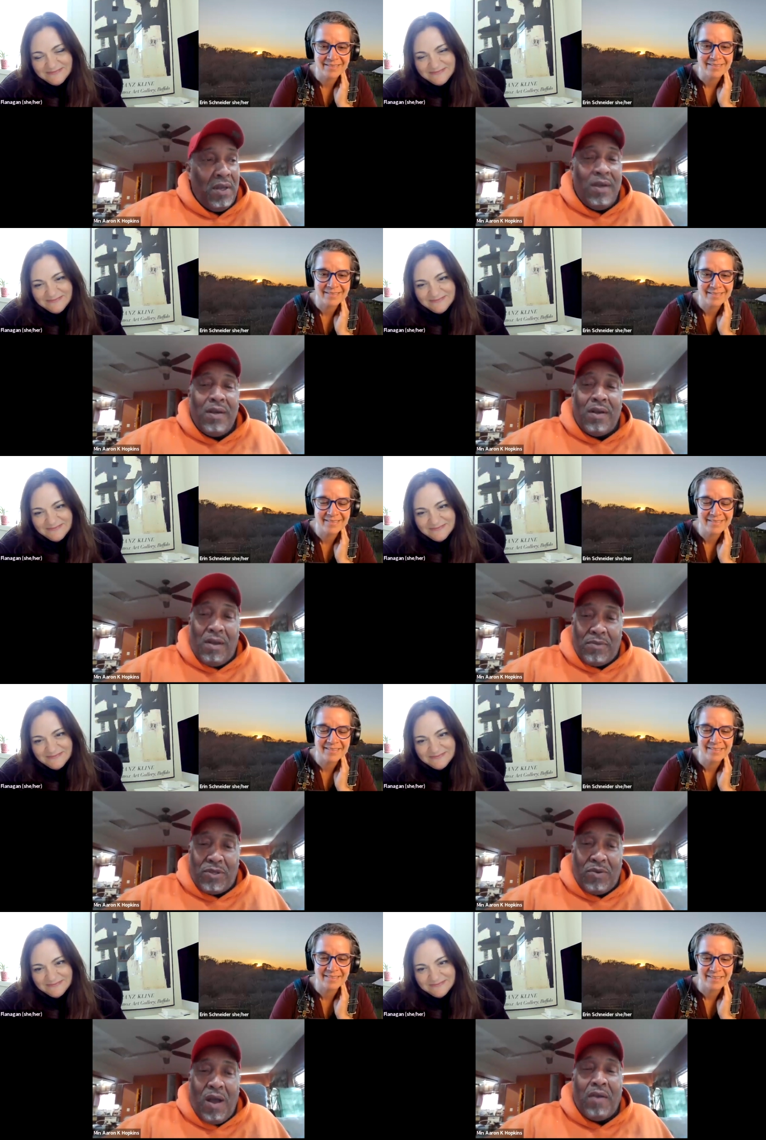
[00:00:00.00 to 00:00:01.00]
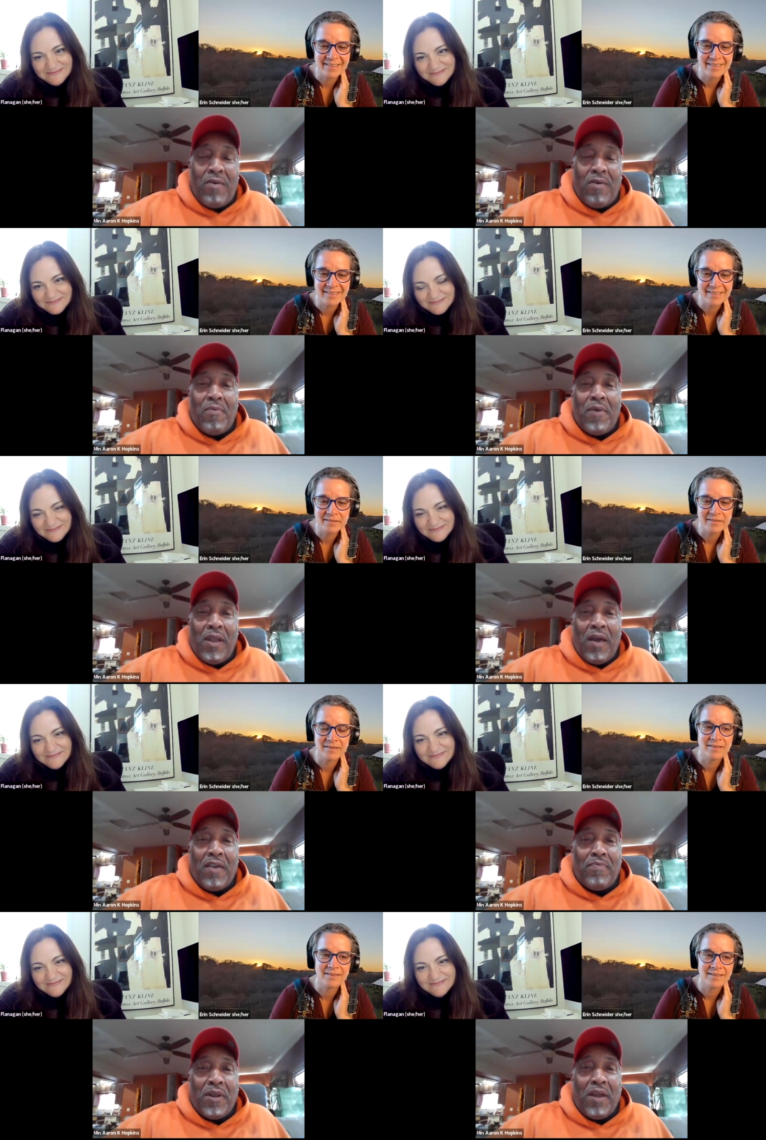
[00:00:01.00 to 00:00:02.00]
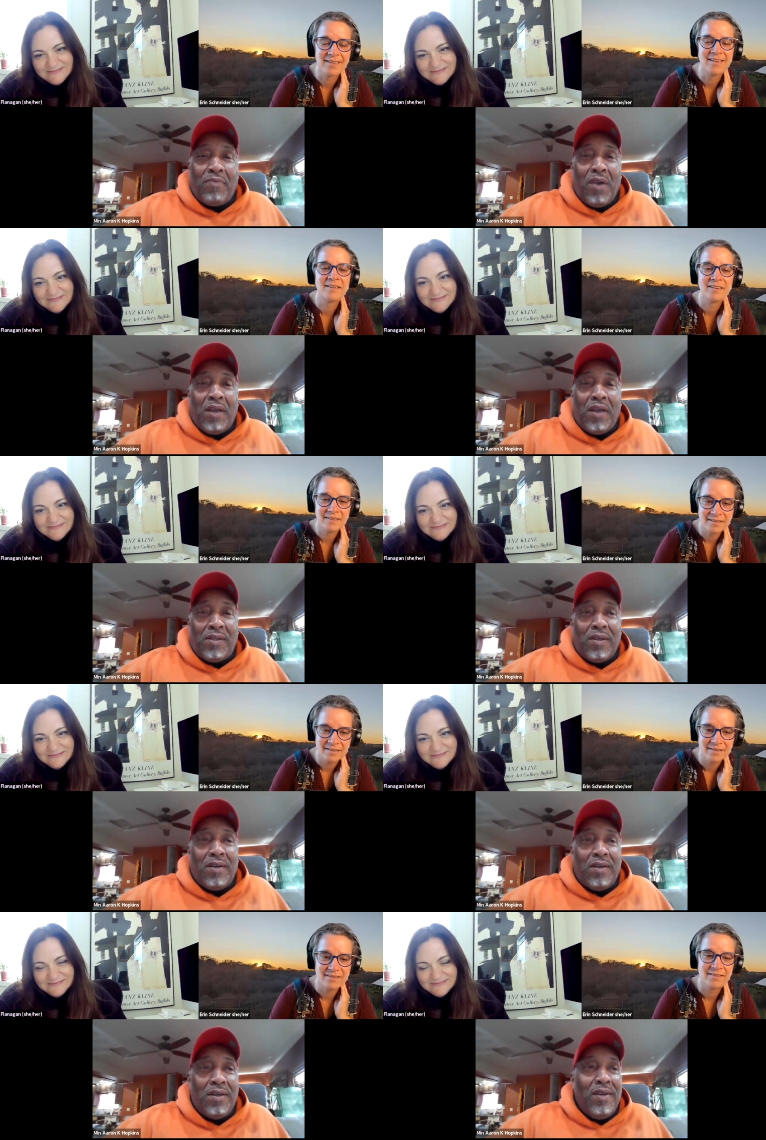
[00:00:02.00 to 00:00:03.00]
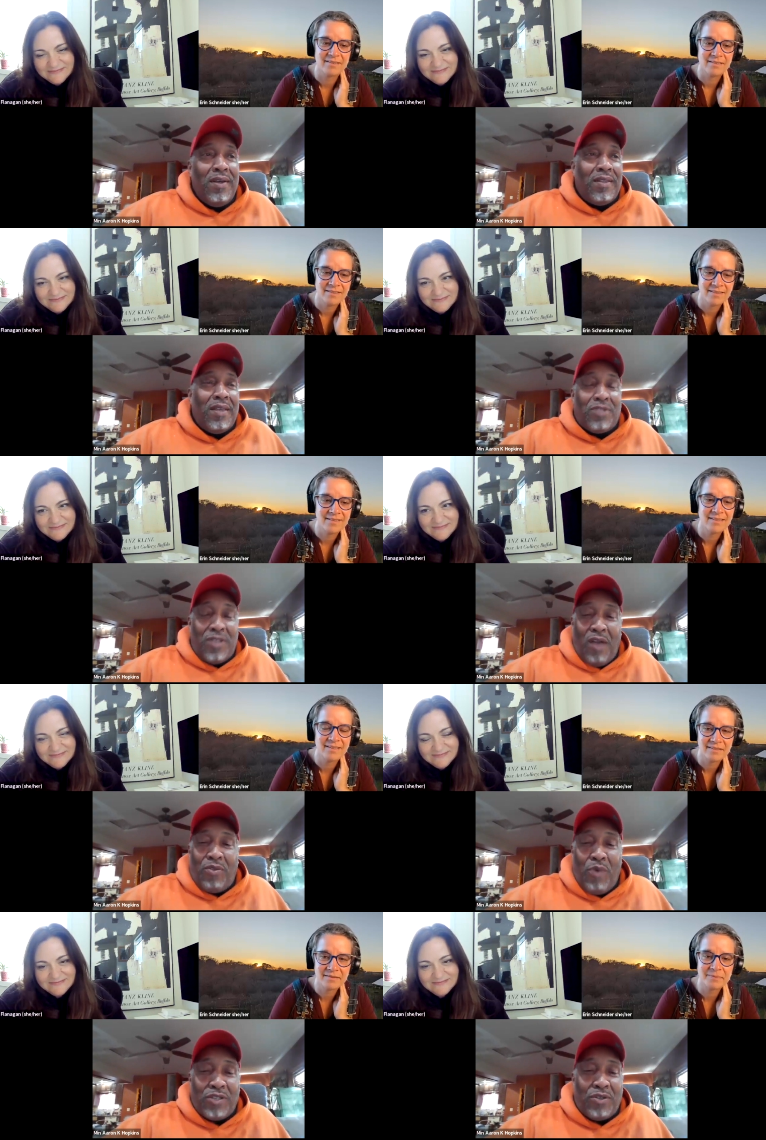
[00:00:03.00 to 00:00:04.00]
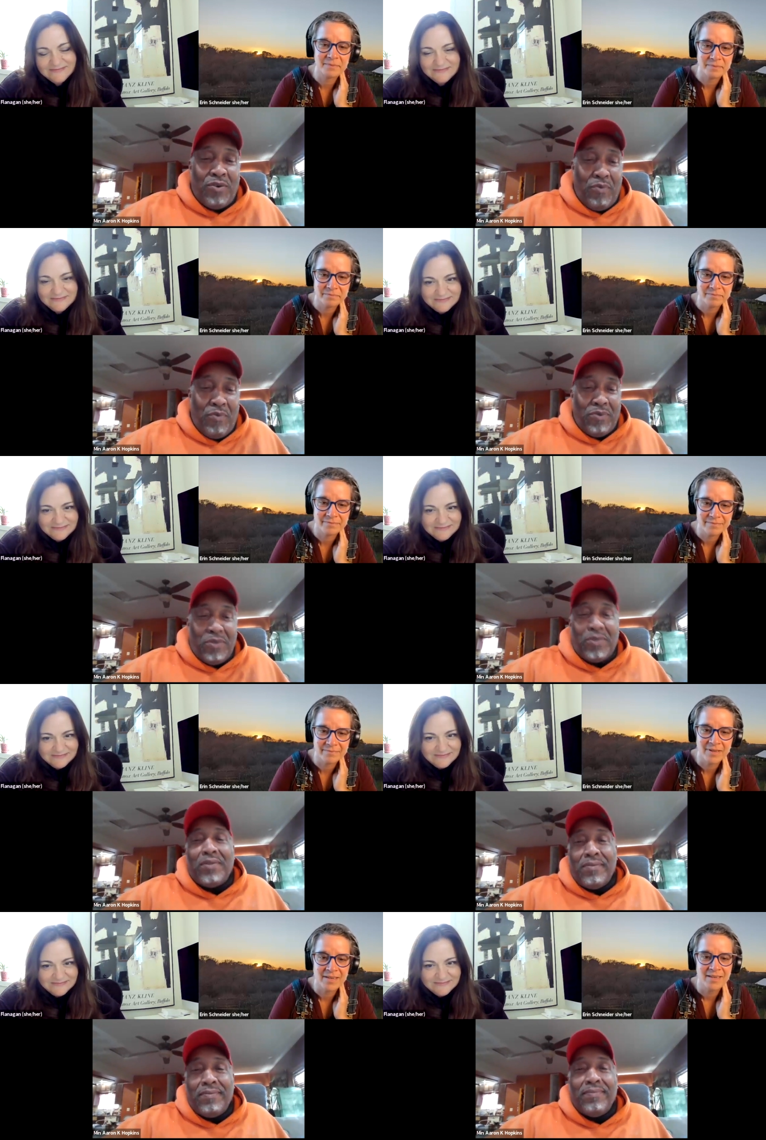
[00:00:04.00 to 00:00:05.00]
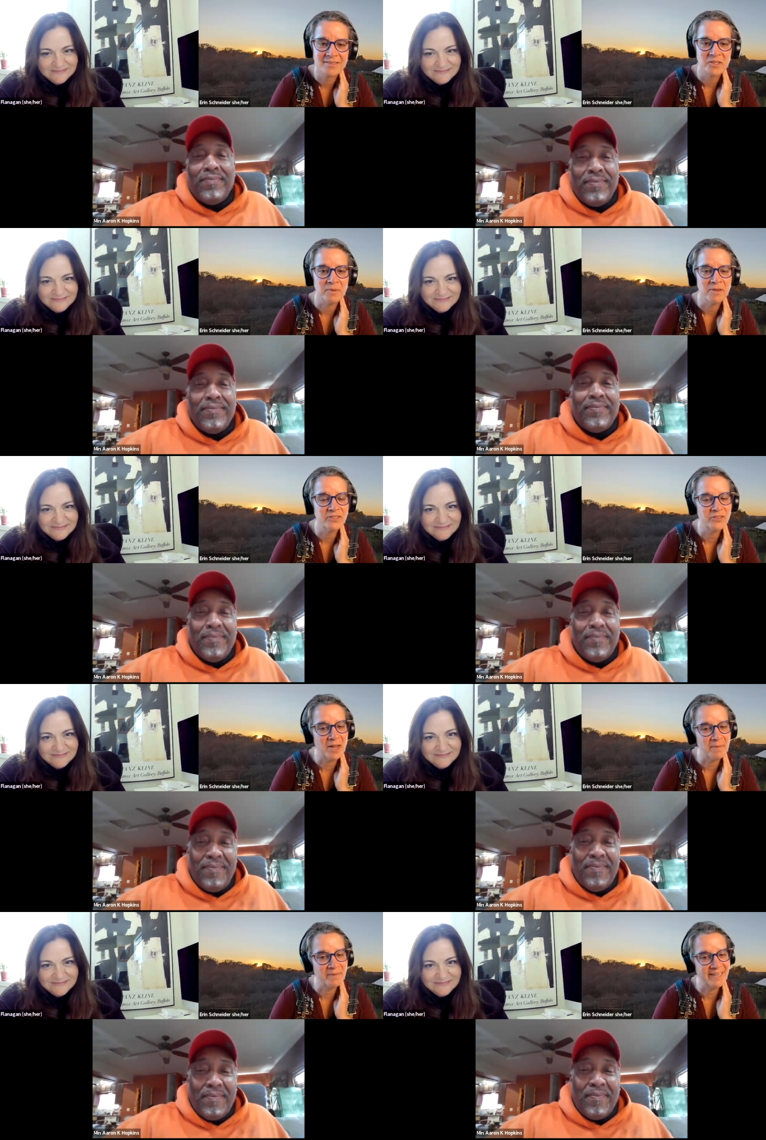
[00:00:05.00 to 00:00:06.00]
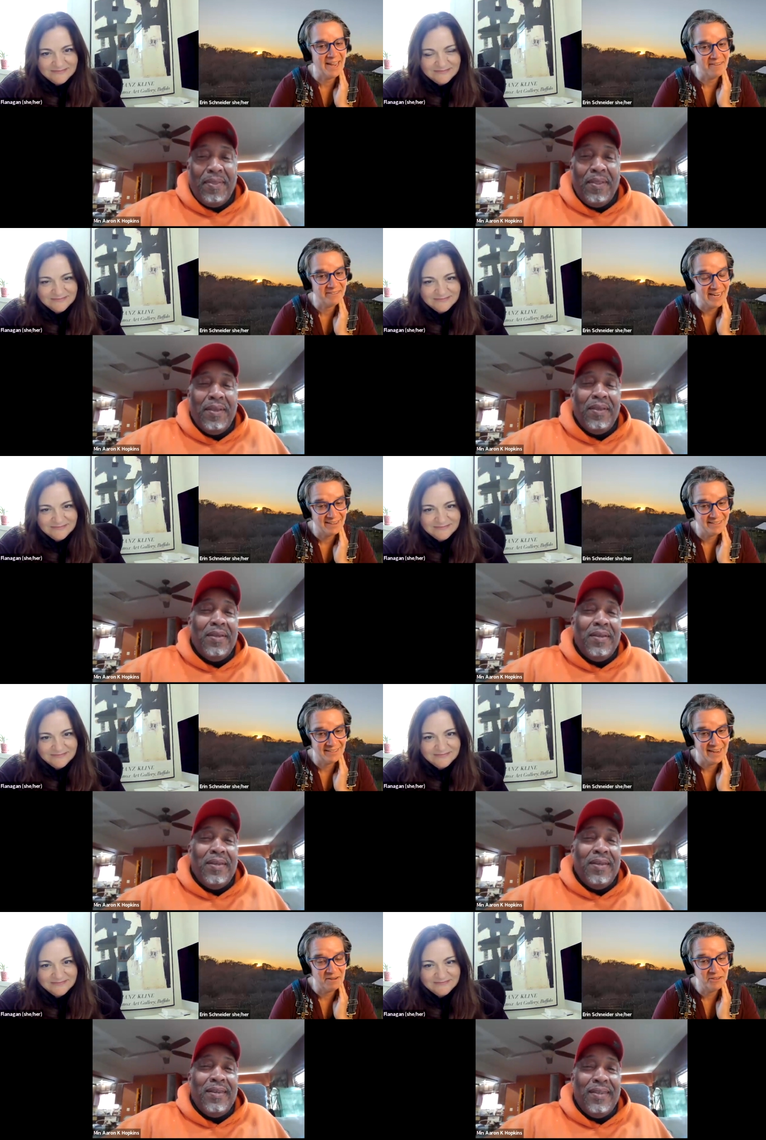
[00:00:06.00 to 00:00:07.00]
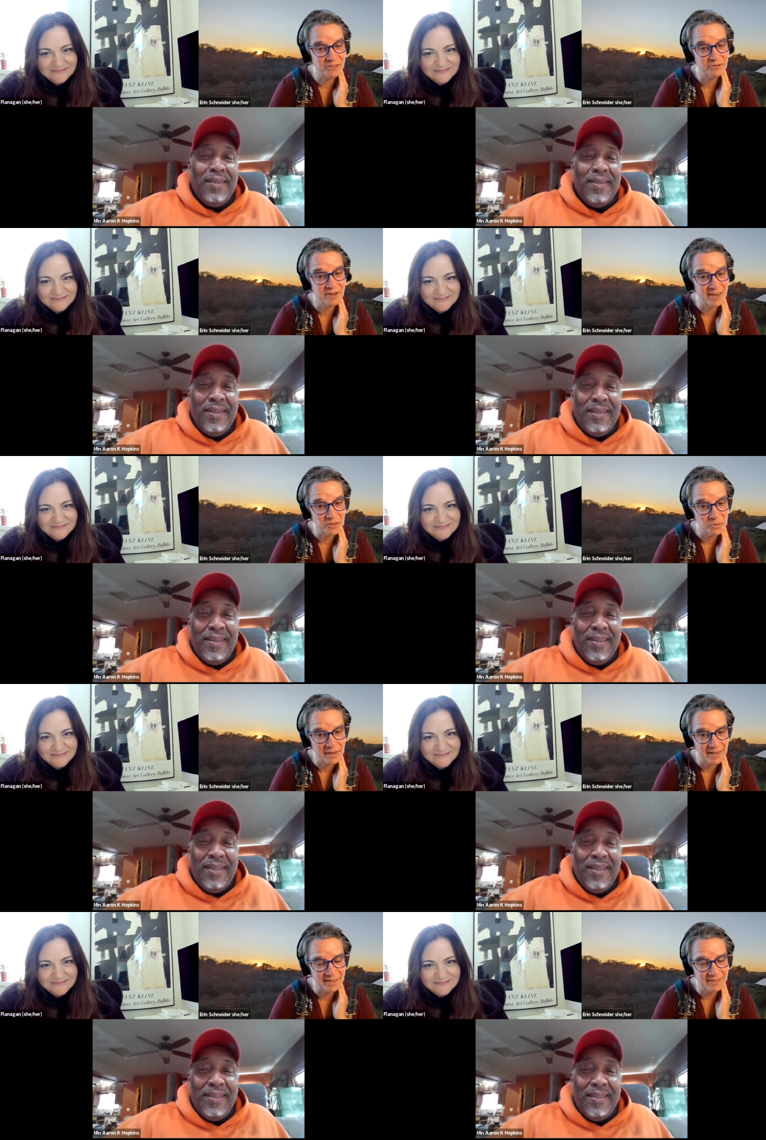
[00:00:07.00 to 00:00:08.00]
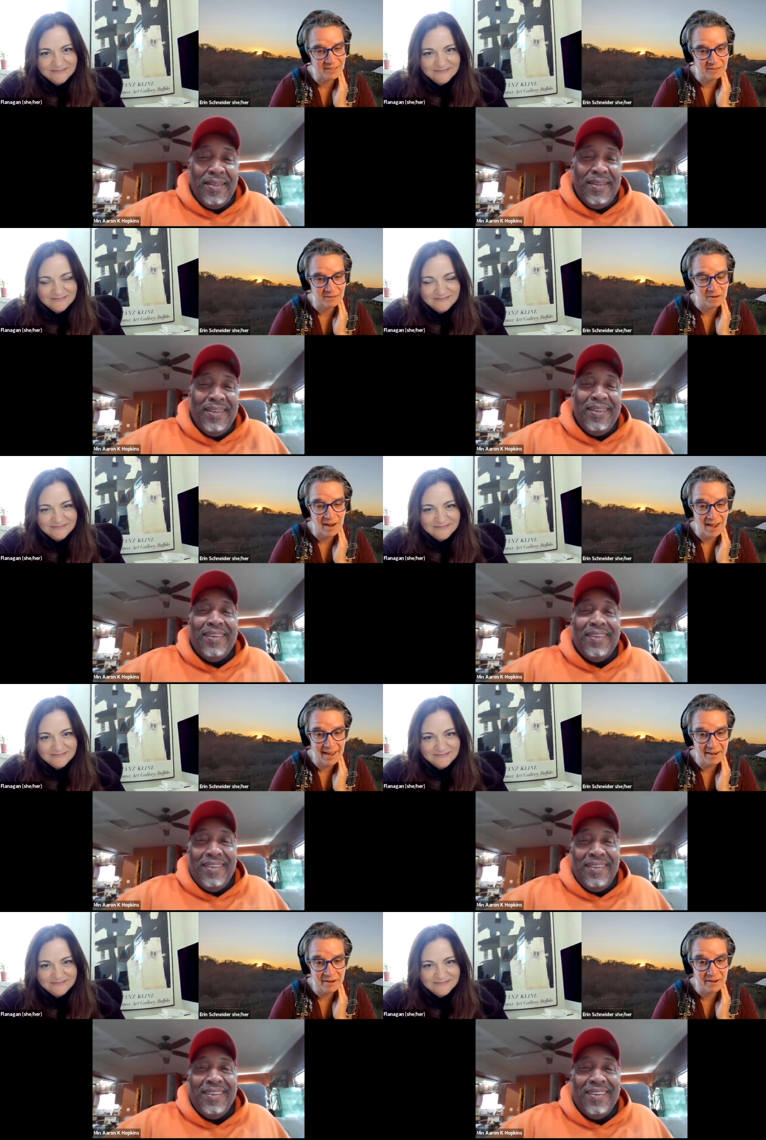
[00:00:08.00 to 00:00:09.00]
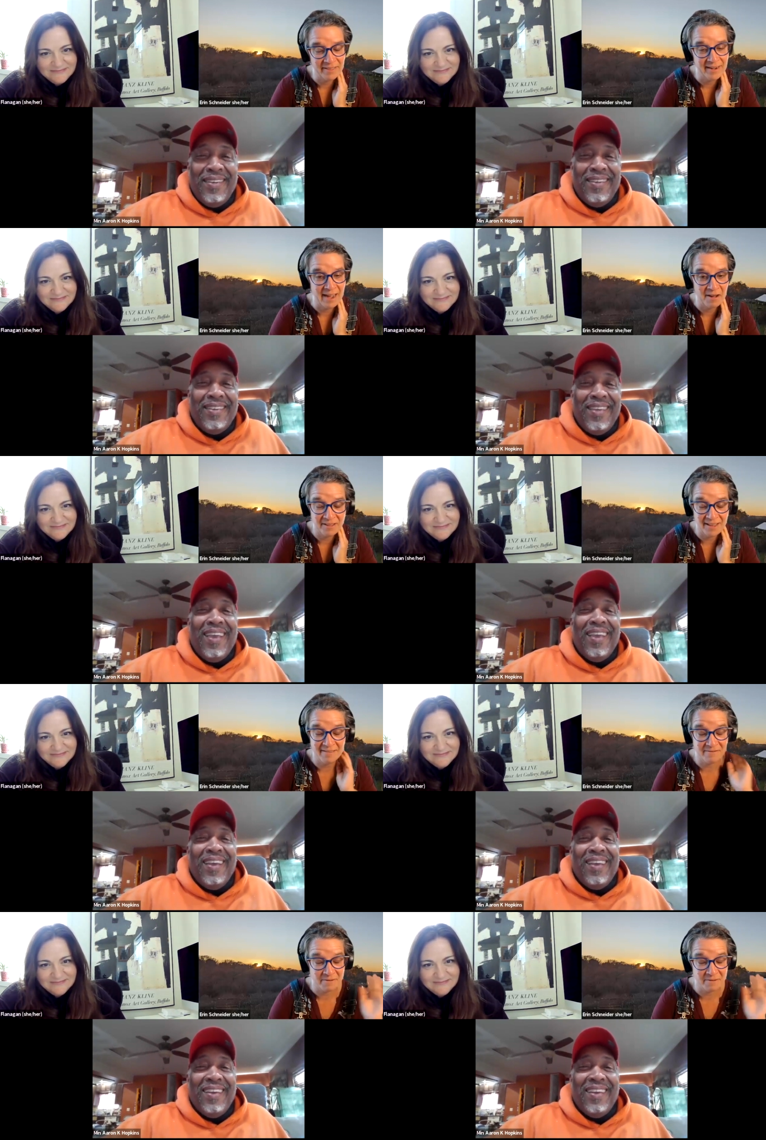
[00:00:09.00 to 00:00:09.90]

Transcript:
Speaker 1: Columbus, Ohio all my life, but I've got uh, those Southwestern roots.
Speaker 2: So, Minister Hopkins, I have to ask then, how did you find your way to Ohio? And then, how then mm-hmm. from